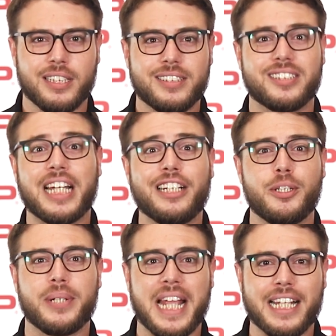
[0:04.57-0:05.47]
designed
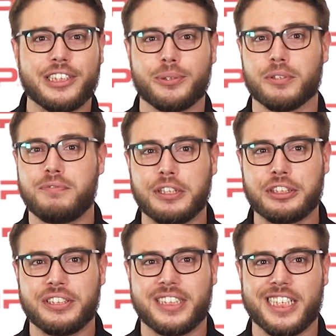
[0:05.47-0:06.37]
to enhance your
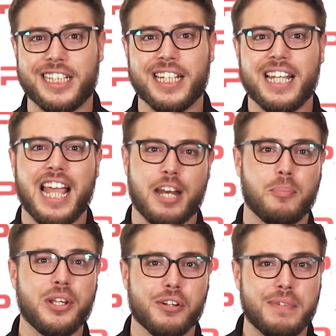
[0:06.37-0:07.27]
efficiency and
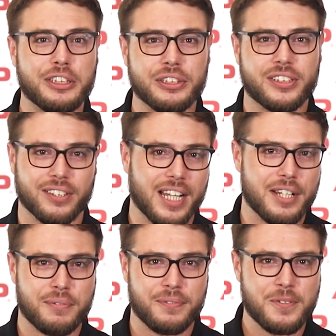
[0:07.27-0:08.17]
bring your vision to
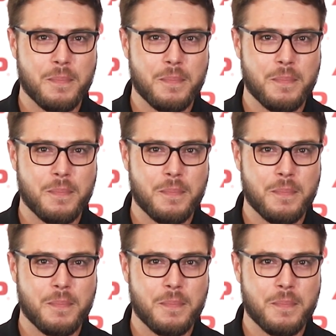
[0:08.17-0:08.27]
life.